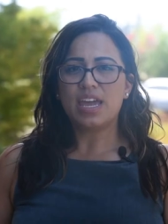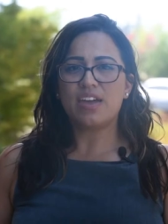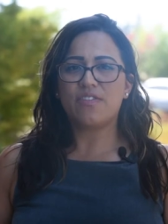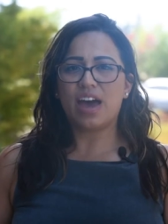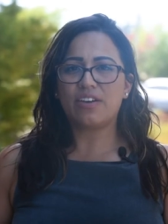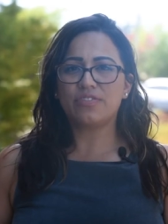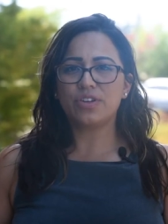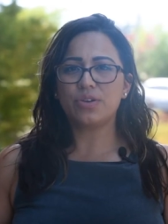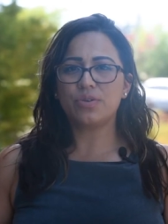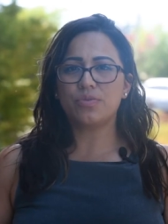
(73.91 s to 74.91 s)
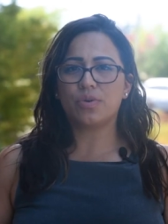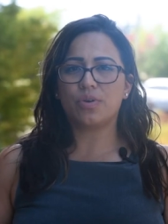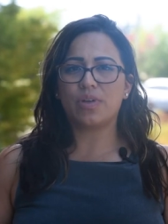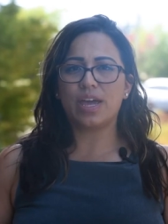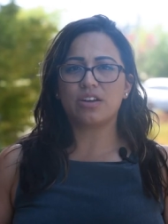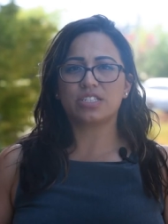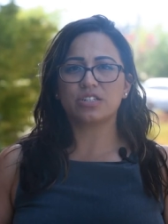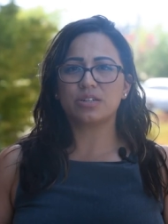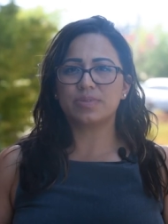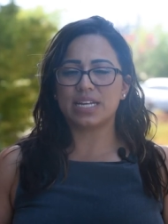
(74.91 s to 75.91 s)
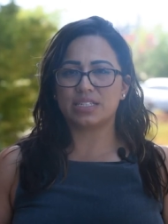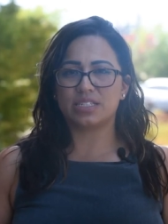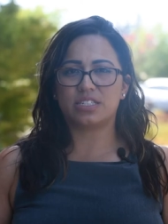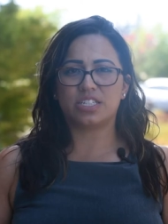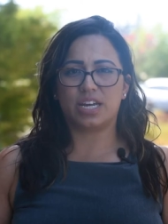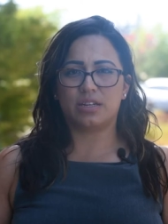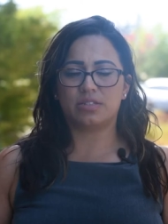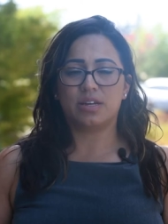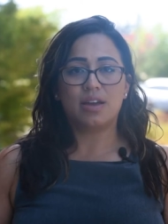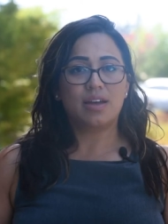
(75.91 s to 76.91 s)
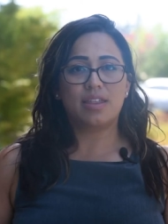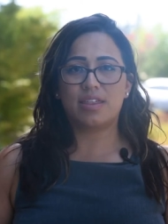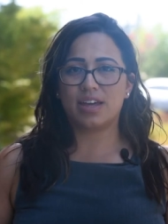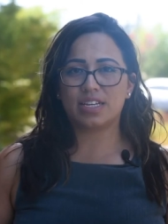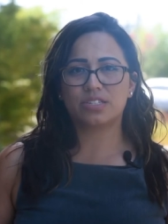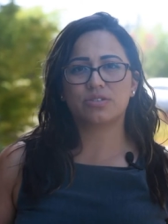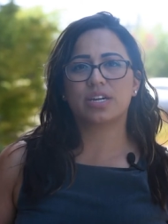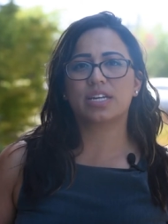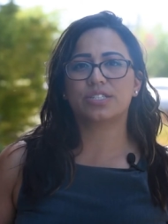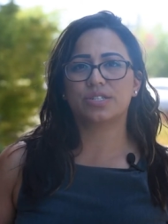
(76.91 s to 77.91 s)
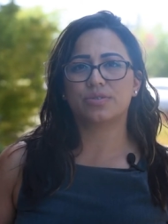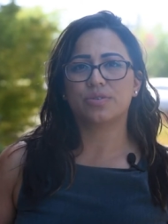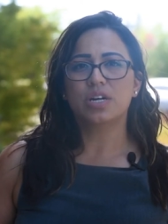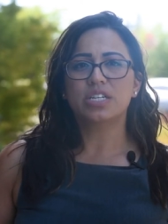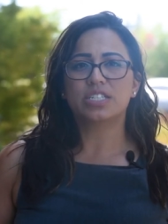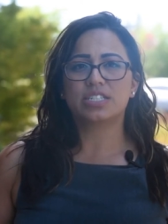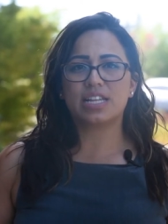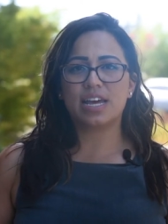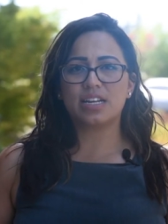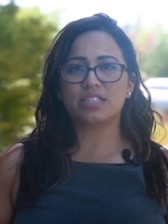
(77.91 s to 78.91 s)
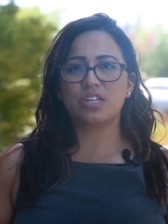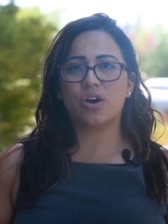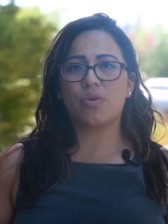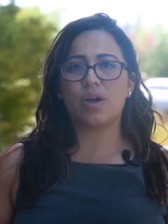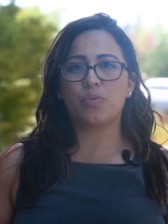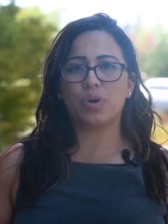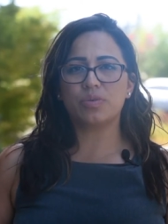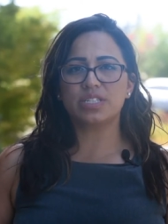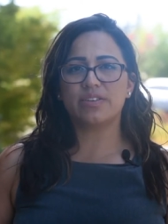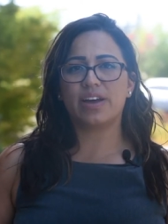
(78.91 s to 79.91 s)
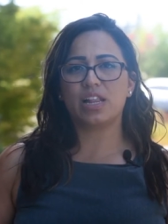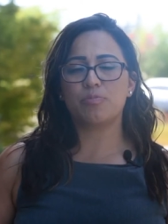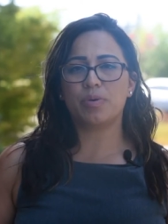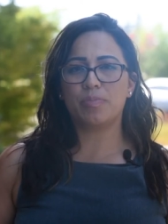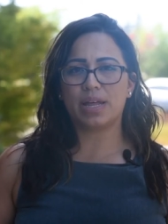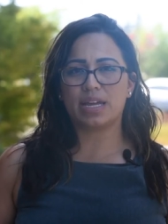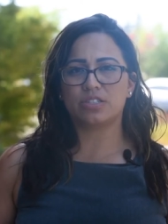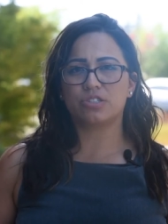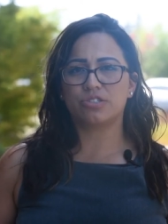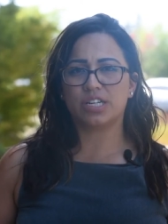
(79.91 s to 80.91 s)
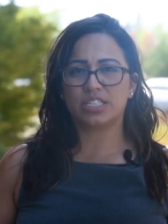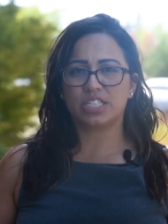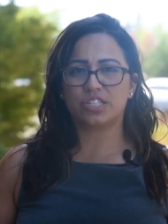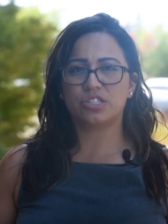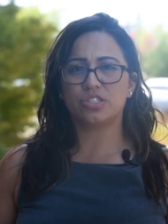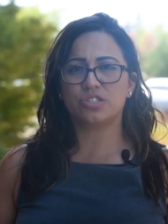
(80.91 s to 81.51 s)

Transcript: If after you enroll and your circumstances change, that's okay too. Just let us know and we will develop a plan to transition your